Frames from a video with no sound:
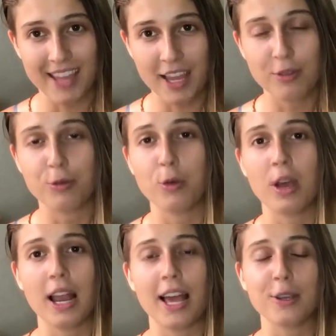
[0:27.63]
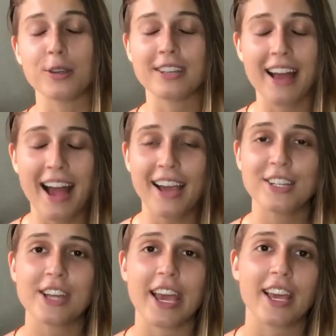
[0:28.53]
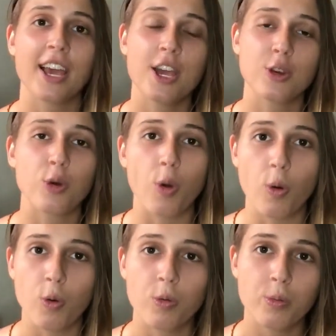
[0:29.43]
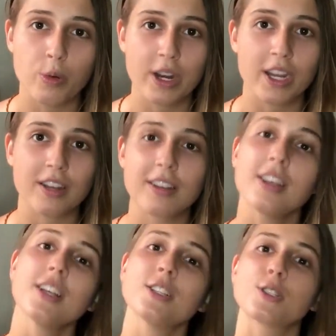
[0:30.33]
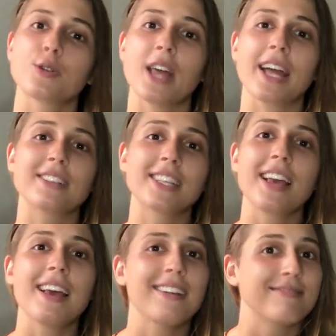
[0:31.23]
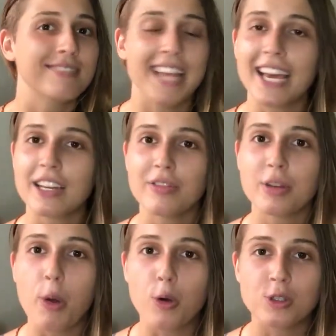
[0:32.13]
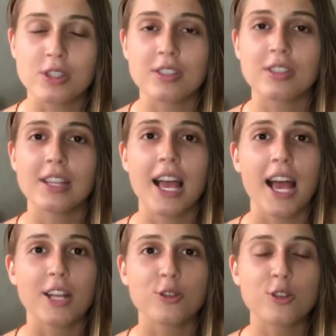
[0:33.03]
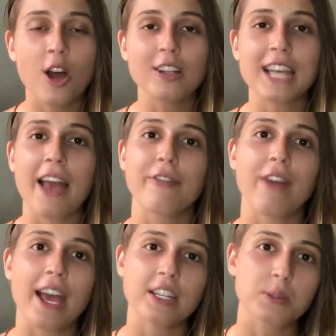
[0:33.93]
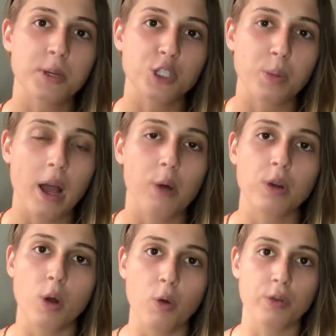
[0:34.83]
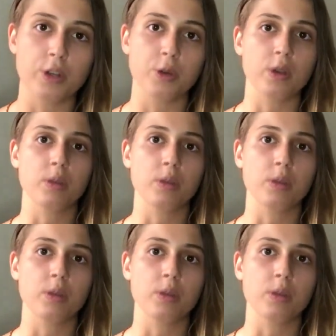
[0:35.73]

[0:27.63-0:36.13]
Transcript: And voila, you can hijack your own brain so that negative emotions do not have as much power over you